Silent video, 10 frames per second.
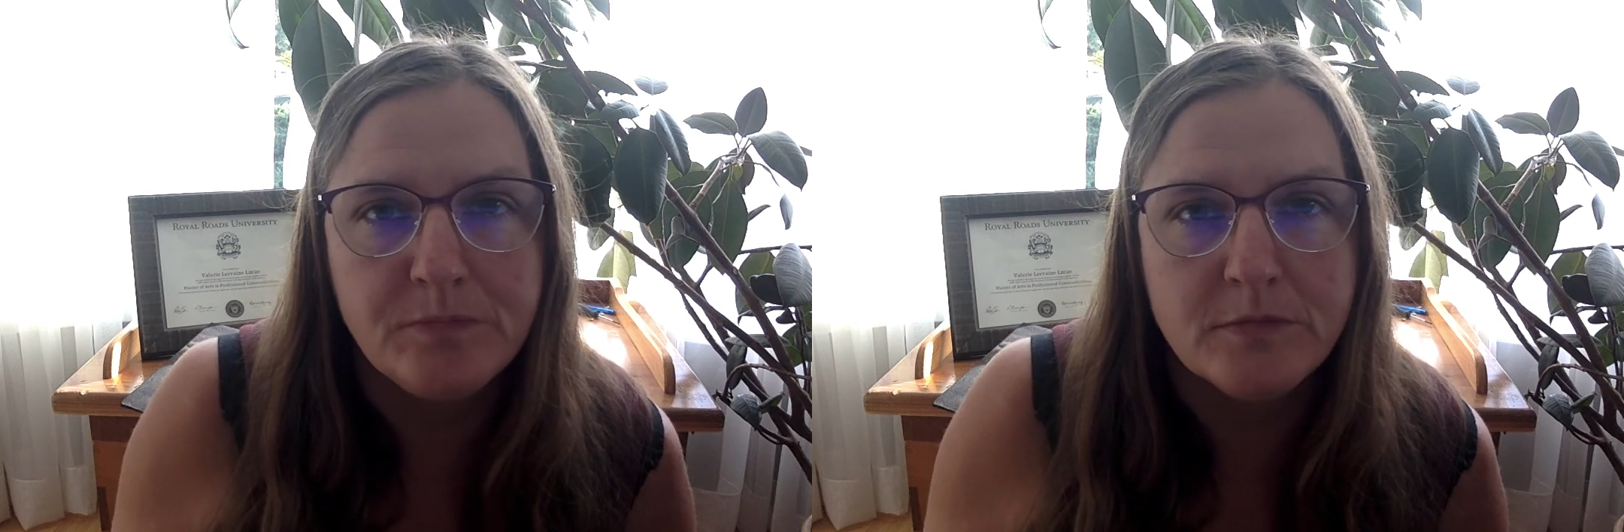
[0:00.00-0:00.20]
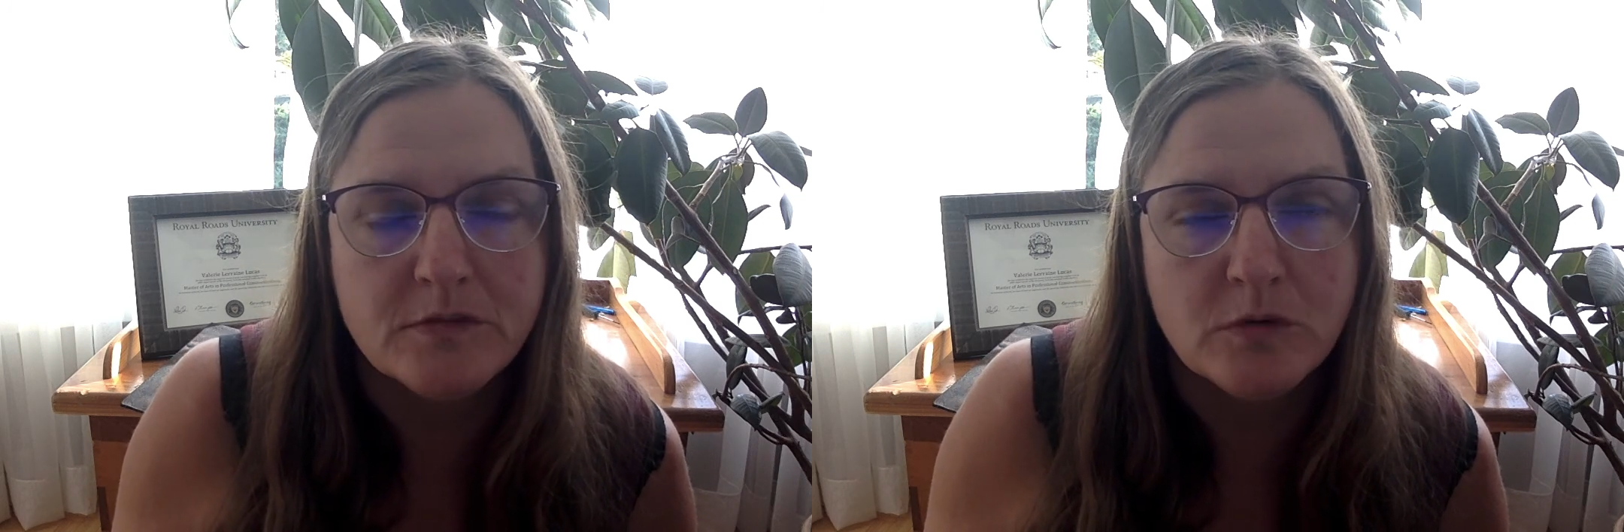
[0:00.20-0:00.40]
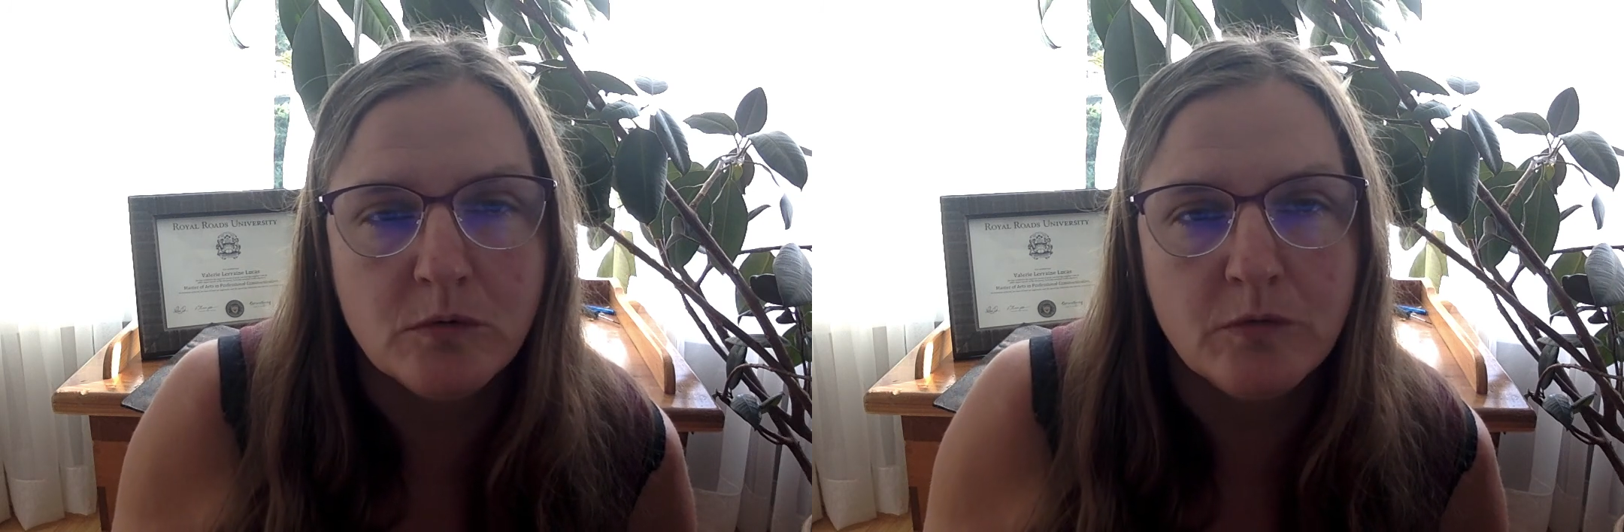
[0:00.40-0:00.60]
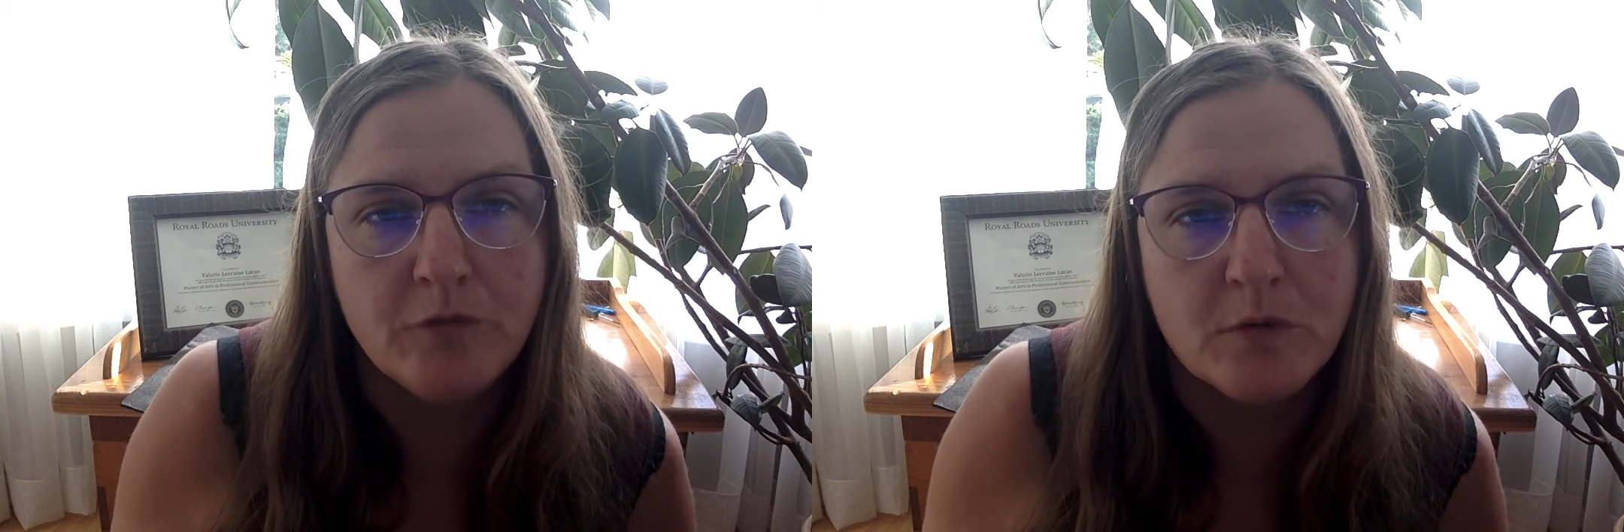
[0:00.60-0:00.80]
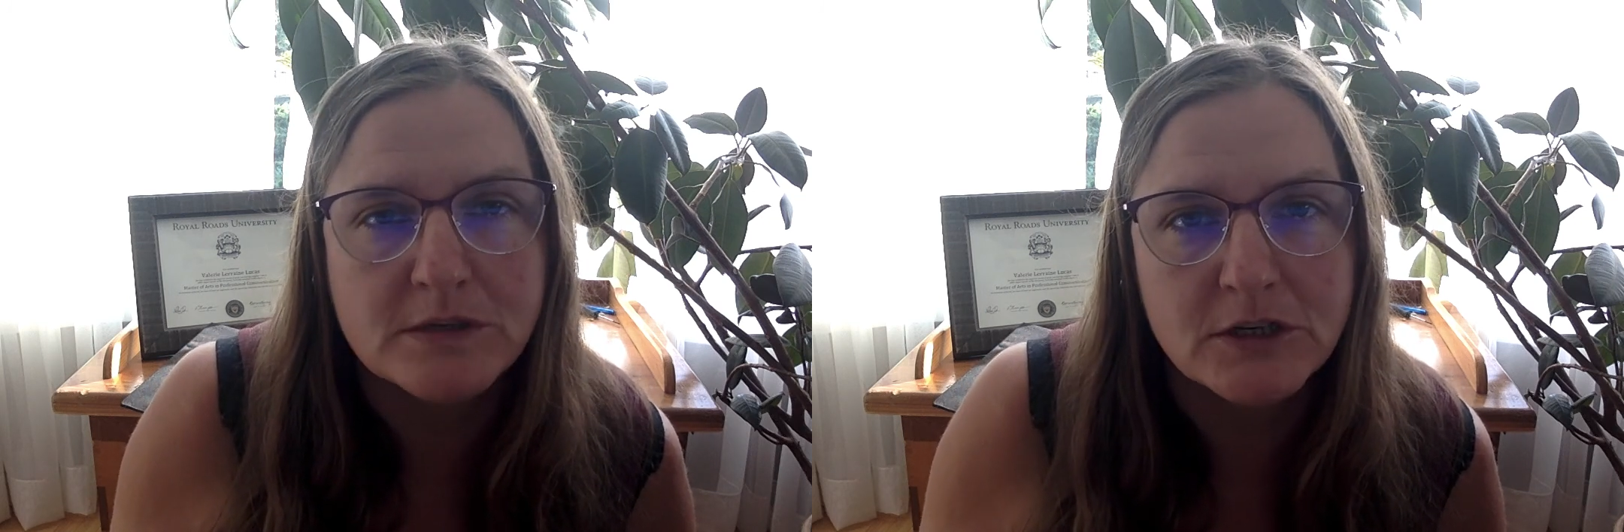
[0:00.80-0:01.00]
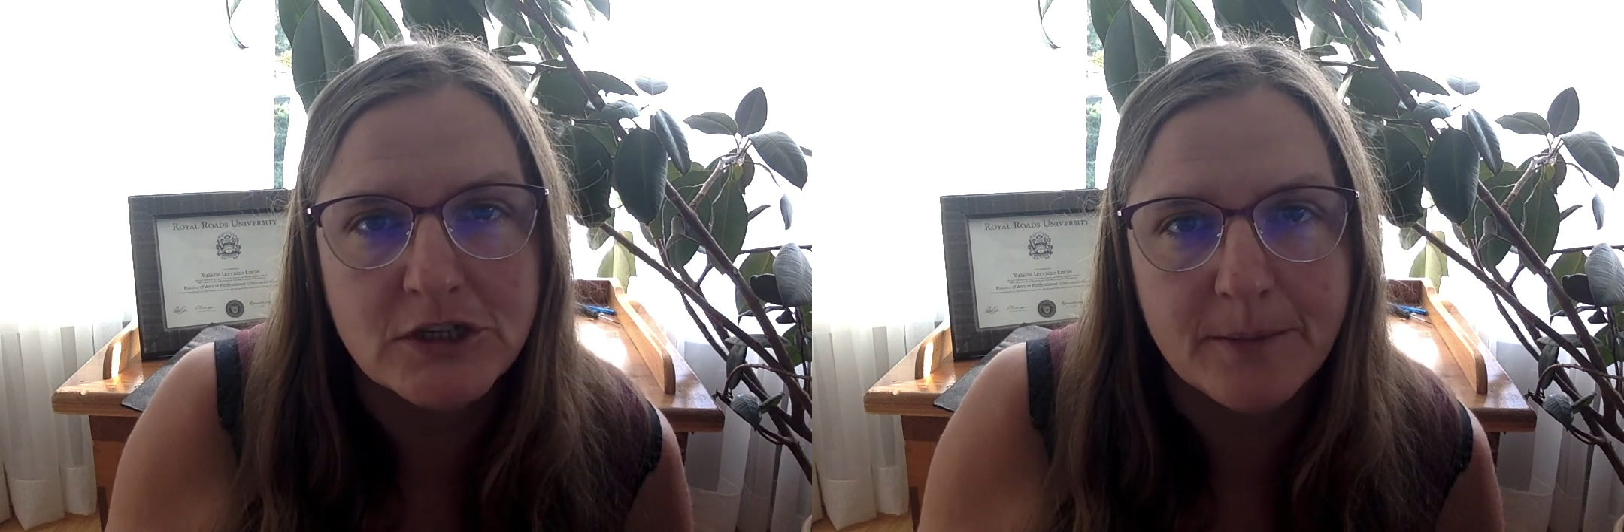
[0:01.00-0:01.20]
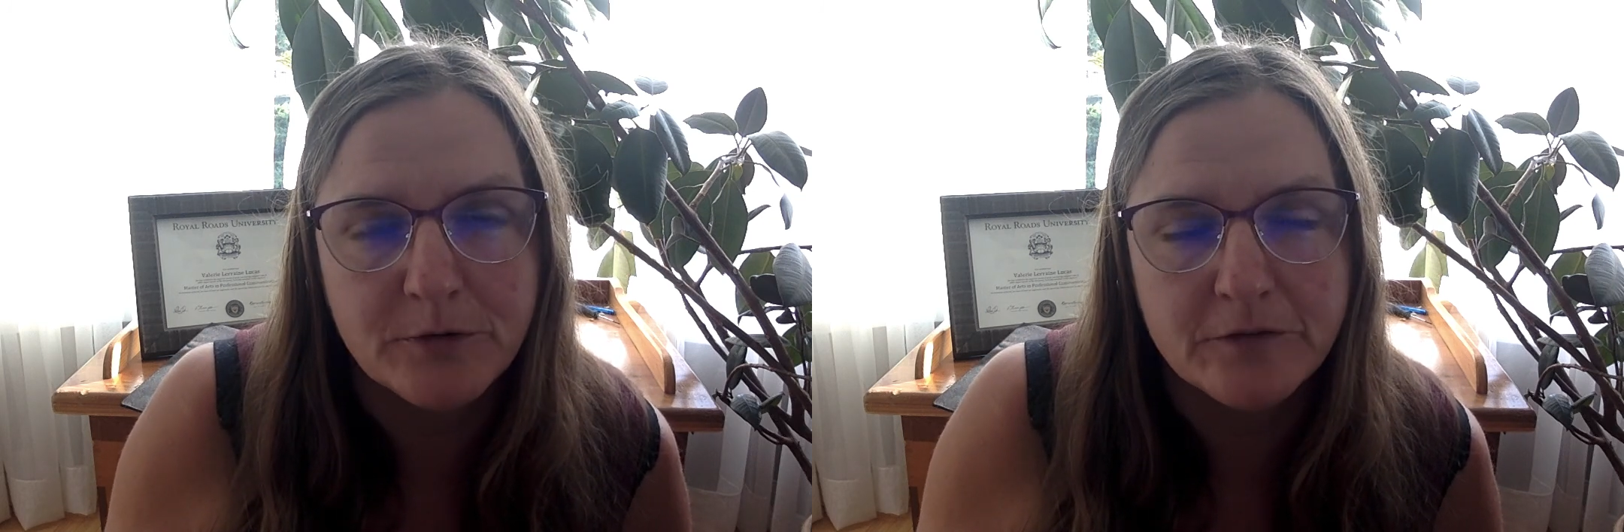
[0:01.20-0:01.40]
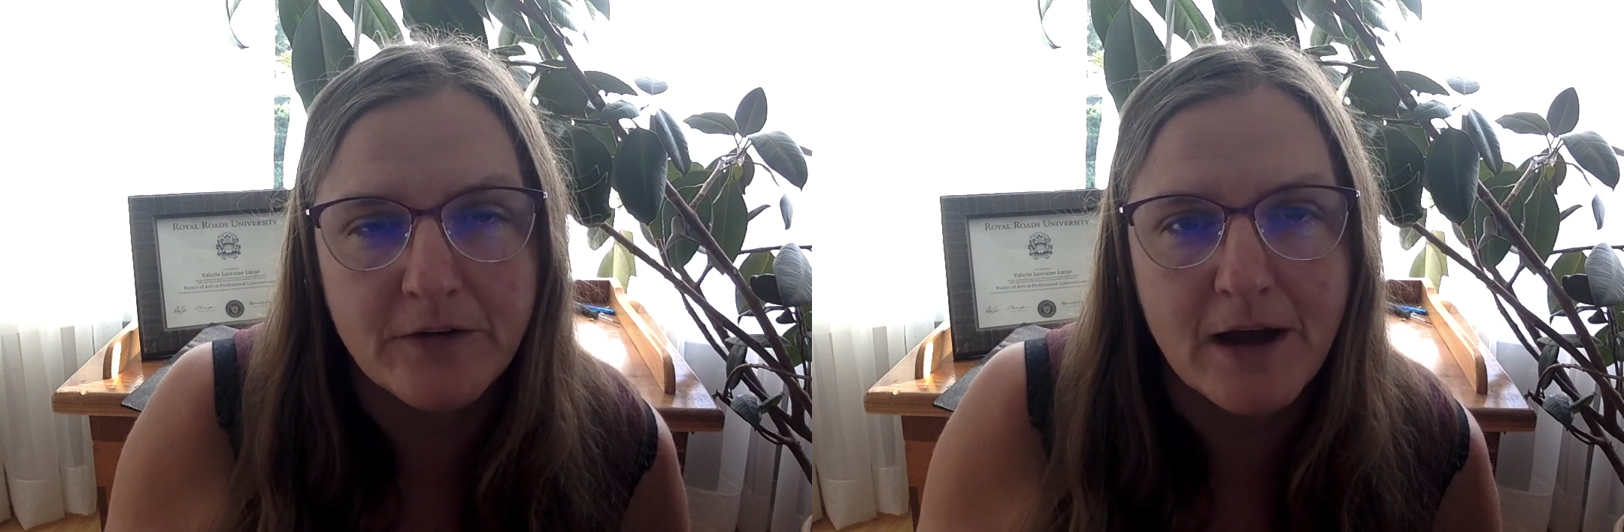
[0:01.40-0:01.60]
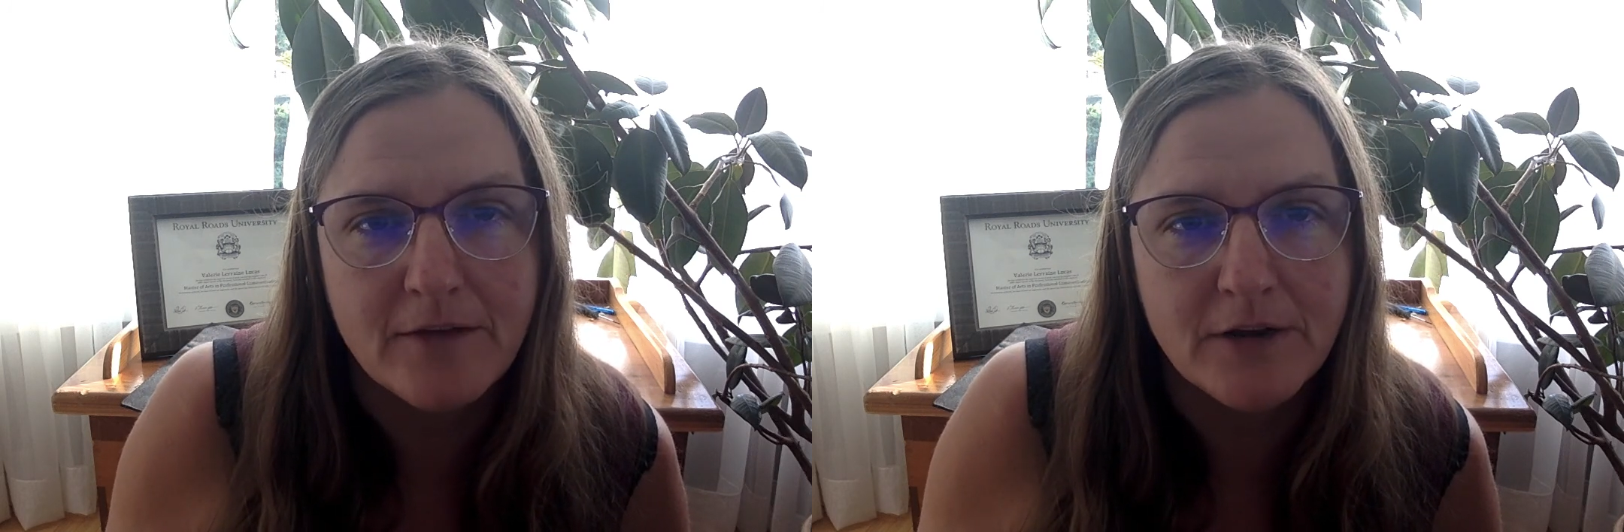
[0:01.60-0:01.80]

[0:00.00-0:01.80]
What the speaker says: So focus on chapter 5.